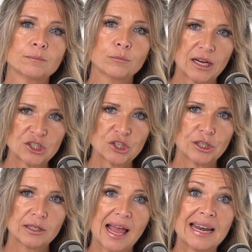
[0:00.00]

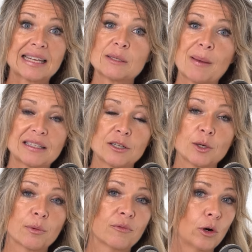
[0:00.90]
pressured, and expected to
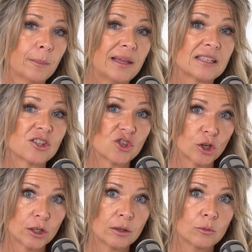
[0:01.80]
perform in a
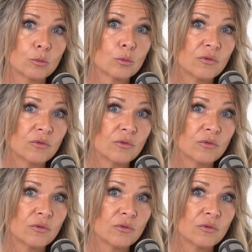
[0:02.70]
certain,